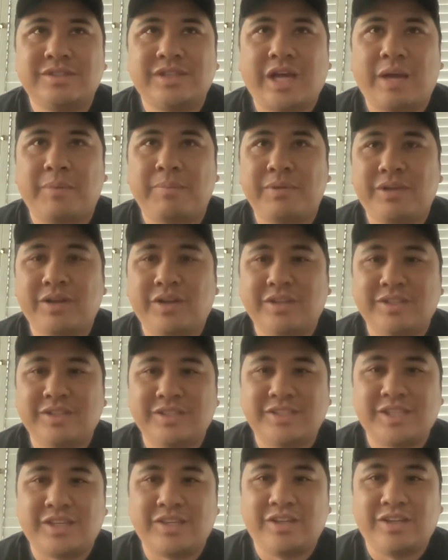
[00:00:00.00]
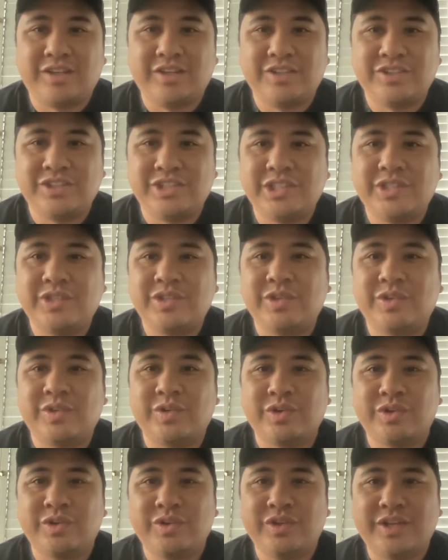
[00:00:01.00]
hopping on the technology
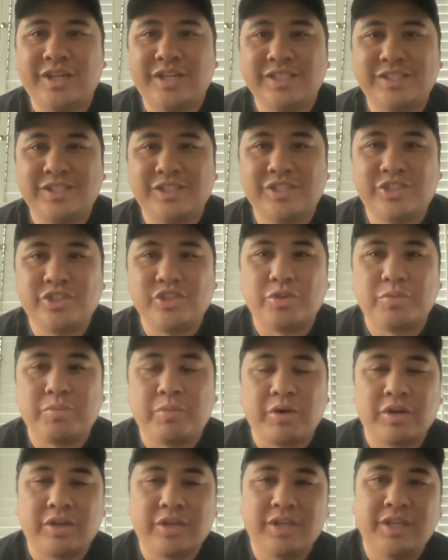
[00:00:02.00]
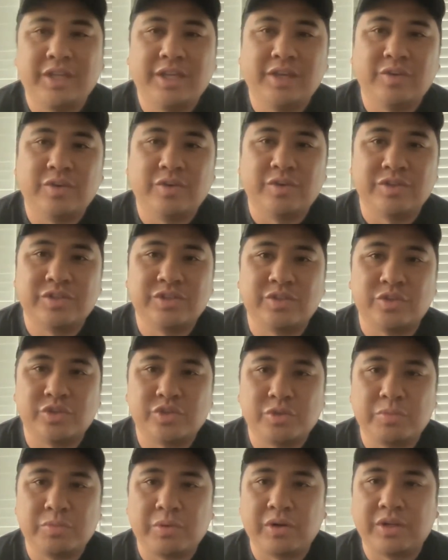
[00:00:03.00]
or utilizing digital marketing or
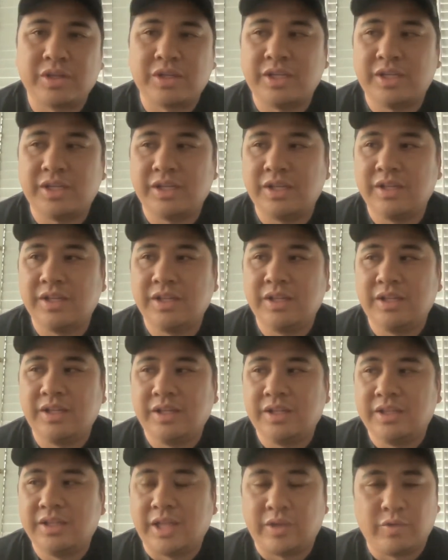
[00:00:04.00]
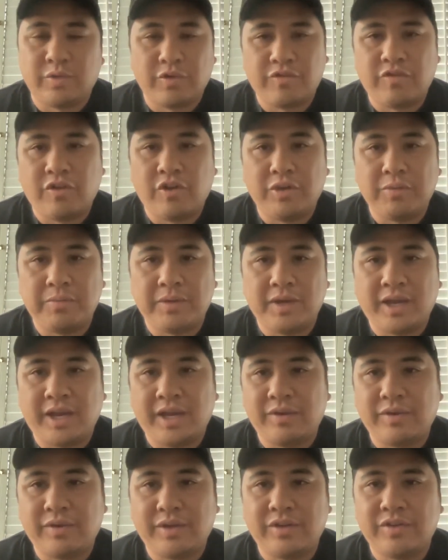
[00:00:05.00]
social marketing that you were falling
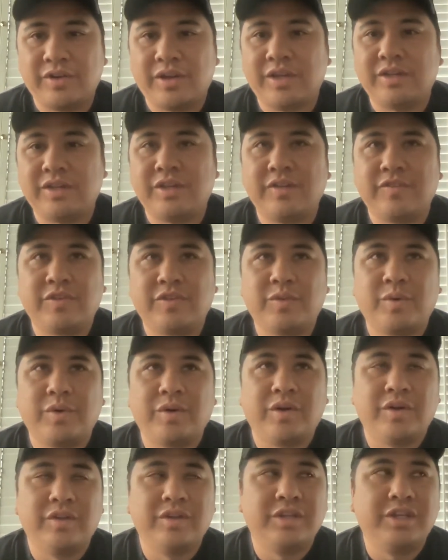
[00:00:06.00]
behind right you're not if you weren't on